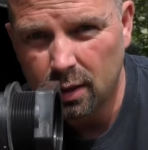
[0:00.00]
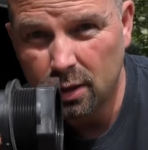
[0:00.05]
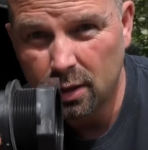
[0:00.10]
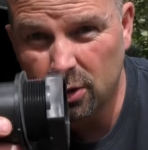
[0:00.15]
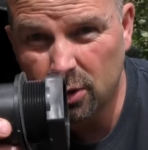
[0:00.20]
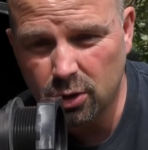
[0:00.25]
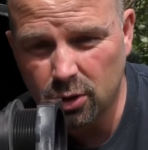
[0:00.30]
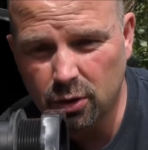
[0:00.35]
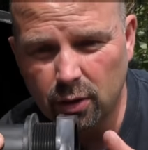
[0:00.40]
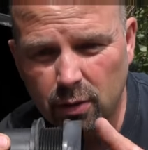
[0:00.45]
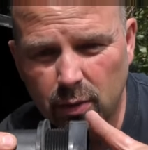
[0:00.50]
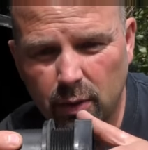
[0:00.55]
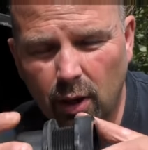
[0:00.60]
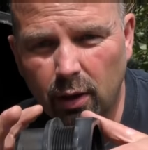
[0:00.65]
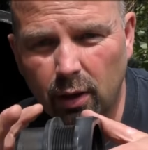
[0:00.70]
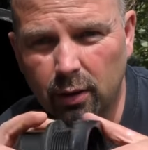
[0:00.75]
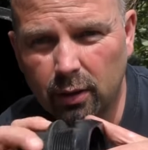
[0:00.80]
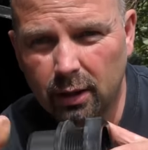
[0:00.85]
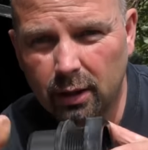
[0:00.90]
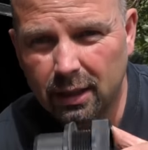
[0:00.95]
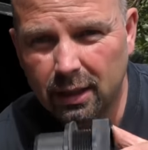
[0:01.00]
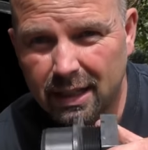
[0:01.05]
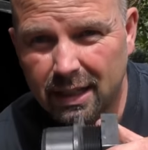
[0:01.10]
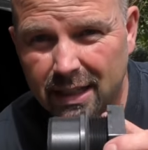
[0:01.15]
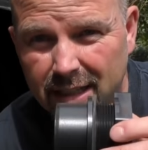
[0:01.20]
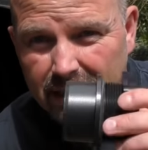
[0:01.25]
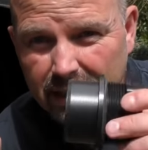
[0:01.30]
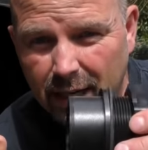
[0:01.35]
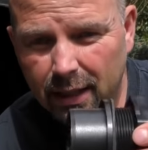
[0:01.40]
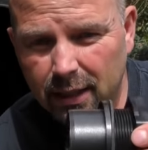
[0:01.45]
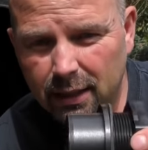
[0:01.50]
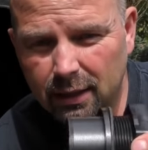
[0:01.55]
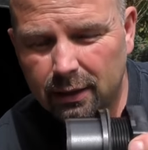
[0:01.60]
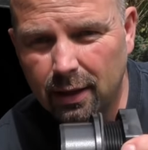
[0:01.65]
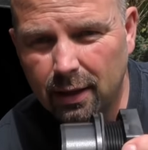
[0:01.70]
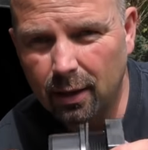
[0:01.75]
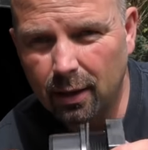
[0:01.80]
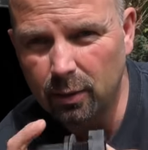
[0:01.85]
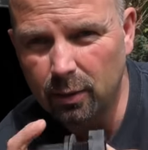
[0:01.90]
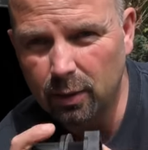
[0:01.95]
screwed on, tightened
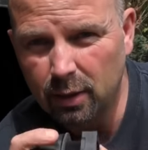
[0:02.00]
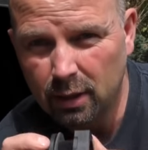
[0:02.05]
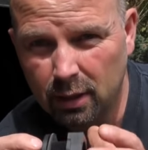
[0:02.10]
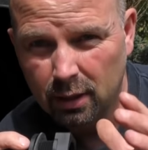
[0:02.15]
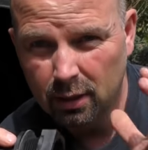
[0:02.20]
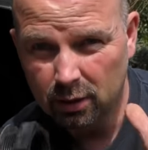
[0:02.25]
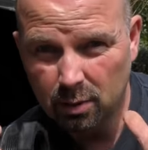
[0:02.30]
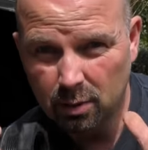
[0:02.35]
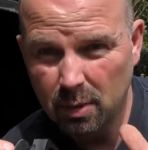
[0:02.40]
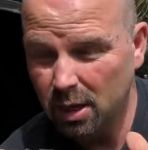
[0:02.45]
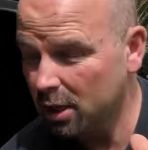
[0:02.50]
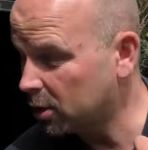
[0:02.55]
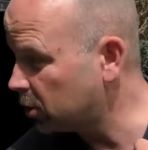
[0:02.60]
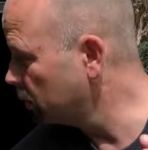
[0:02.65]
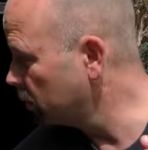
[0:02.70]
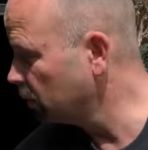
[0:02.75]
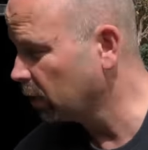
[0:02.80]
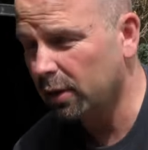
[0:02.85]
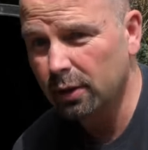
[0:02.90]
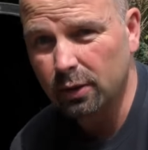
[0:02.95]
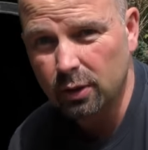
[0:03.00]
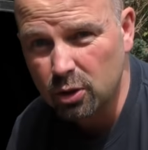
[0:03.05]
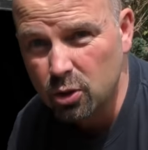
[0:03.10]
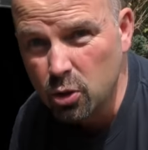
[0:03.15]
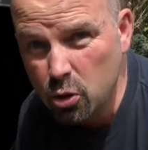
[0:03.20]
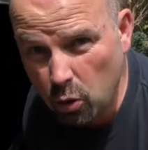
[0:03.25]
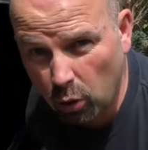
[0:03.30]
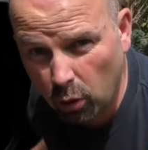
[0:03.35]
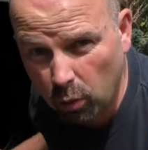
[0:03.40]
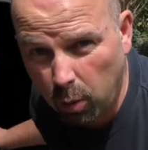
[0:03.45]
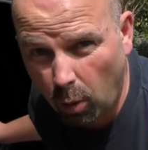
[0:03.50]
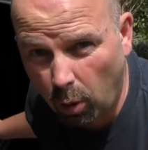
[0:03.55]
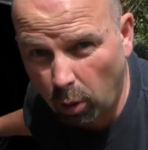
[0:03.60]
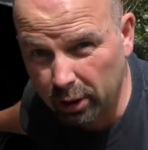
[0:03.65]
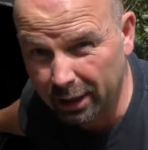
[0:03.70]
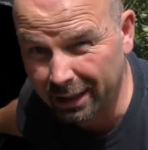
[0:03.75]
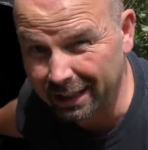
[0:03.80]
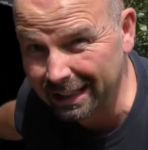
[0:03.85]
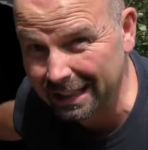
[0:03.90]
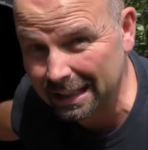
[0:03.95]
down to make sure that there's no
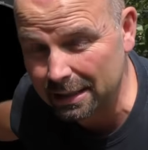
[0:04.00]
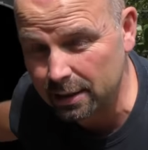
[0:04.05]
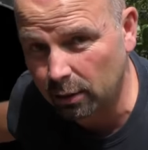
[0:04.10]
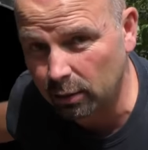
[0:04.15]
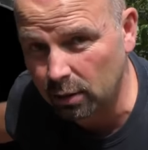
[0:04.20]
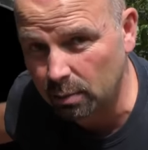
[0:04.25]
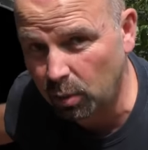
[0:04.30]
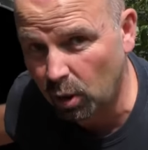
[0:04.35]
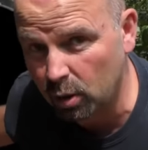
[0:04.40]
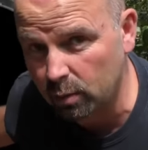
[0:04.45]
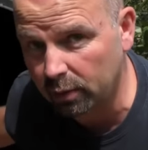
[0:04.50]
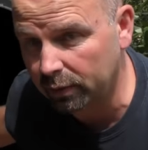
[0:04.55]
water leaks out the bottom